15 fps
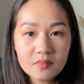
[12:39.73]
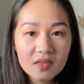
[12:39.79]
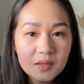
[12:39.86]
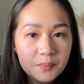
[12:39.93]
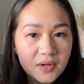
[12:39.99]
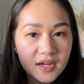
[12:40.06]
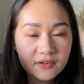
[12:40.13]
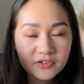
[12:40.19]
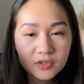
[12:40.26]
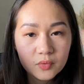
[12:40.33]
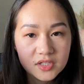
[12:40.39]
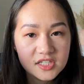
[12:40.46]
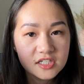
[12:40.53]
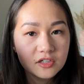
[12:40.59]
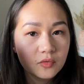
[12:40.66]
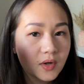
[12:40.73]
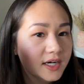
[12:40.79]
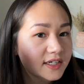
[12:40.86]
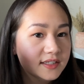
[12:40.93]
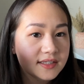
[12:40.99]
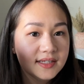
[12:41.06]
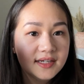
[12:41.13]
but every once in a
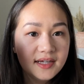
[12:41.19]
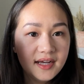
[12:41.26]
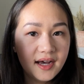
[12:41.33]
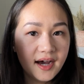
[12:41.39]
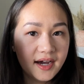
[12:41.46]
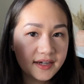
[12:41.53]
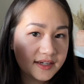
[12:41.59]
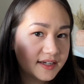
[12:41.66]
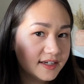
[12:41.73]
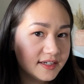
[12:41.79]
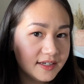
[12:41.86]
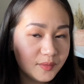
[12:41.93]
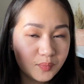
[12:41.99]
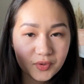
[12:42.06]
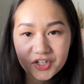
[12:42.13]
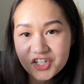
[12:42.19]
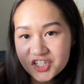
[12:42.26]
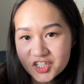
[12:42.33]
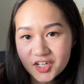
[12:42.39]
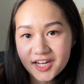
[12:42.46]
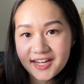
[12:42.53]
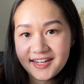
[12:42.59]
while I can
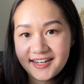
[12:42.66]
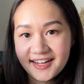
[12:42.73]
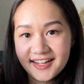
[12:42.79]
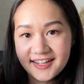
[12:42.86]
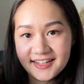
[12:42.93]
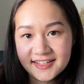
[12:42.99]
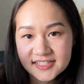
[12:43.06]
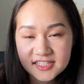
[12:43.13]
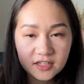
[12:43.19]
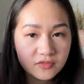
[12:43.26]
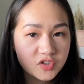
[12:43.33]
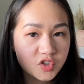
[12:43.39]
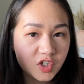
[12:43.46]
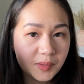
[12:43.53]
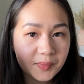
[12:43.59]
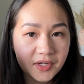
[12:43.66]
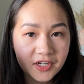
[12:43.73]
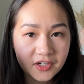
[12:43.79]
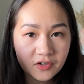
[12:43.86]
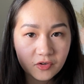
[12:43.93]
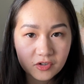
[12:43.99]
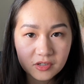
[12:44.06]
appreciate a self-striping
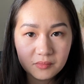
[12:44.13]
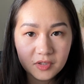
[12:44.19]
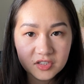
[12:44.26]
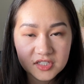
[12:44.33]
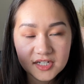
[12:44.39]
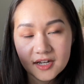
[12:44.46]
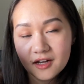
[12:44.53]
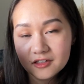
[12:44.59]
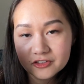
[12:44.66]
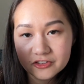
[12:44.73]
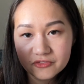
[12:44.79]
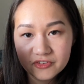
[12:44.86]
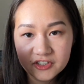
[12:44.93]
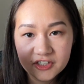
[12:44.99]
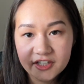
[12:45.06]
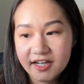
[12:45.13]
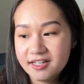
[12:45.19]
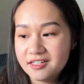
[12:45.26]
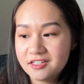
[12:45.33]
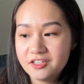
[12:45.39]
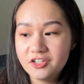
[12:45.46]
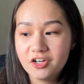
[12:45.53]
or a multicolored
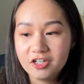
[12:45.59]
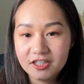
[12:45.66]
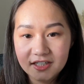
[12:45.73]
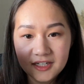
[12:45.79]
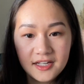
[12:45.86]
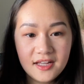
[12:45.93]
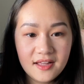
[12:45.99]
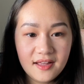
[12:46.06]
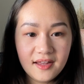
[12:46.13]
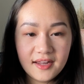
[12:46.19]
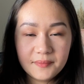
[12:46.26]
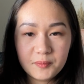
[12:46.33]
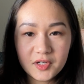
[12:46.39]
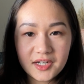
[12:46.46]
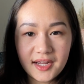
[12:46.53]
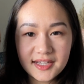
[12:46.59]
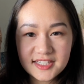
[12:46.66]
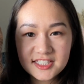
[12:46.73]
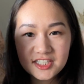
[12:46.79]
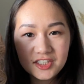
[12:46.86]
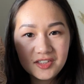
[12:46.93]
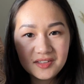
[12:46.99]
variegated yarn, but I
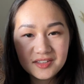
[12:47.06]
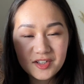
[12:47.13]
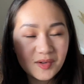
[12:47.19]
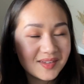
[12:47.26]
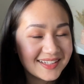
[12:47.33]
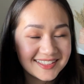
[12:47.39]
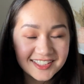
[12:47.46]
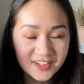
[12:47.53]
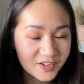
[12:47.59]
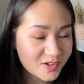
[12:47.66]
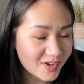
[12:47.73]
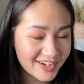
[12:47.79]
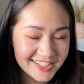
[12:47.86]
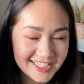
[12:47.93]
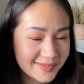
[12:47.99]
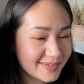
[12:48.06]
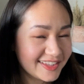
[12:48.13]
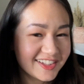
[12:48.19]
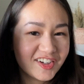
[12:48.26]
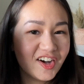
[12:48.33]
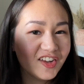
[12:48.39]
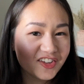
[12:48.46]
still don't like to go crazy with the
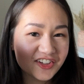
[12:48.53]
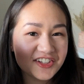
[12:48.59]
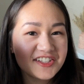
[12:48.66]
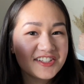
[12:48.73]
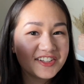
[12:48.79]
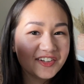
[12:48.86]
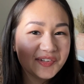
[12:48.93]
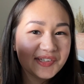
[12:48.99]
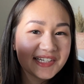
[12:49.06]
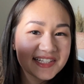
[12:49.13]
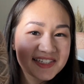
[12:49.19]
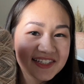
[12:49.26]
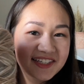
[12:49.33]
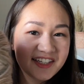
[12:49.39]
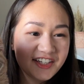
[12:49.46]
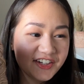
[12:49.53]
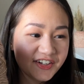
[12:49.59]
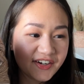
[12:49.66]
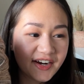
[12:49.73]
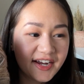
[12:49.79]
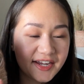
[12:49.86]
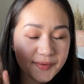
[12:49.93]
colors. So you can see here
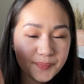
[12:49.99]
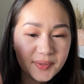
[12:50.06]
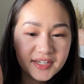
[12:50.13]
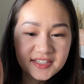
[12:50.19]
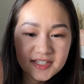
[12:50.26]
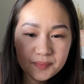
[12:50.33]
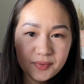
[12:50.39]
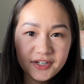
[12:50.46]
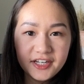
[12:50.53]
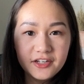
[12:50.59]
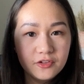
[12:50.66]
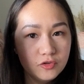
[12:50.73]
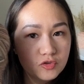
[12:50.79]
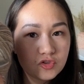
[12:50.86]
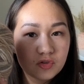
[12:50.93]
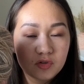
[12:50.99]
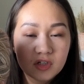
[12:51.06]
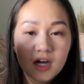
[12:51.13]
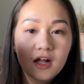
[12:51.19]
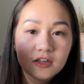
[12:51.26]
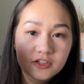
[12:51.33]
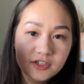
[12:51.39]
I picked a pretty neutral
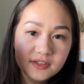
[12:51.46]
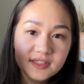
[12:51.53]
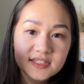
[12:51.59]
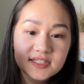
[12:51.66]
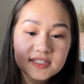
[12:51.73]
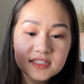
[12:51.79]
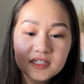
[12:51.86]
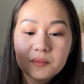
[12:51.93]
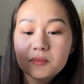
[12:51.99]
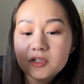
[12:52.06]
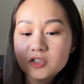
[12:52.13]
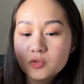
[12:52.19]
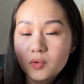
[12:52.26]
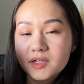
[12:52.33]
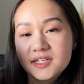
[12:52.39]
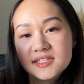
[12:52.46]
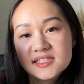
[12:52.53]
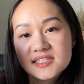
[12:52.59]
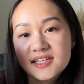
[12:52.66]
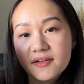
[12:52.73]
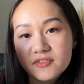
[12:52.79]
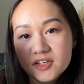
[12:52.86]
color. This is number
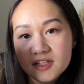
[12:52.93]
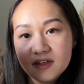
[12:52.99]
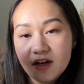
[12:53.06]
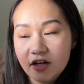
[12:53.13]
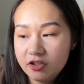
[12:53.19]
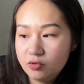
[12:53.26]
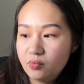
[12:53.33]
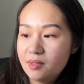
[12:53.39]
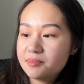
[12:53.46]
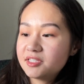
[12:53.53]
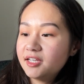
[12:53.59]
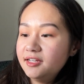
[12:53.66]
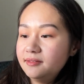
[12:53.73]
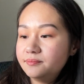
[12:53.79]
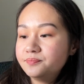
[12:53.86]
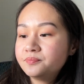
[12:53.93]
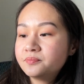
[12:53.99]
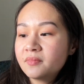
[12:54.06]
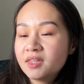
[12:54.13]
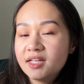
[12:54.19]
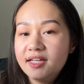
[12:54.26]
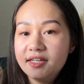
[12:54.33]
27 on the website.
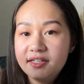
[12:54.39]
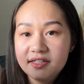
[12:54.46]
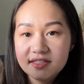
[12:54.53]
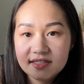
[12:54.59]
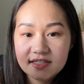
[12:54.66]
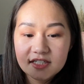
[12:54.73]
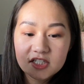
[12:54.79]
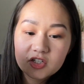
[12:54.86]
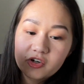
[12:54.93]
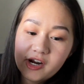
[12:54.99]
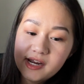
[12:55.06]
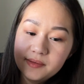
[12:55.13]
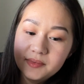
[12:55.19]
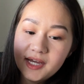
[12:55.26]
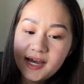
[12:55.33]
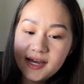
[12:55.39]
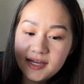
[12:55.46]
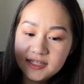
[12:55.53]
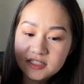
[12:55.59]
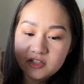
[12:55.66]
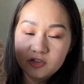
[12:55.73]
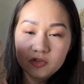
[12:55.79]
It is described
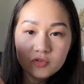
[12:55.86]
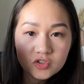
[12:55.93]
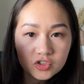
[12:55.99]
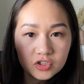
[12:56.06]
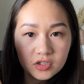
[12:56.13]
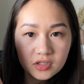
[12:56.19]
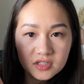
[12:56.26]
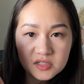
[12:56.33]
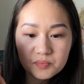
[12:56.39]
as neutrals,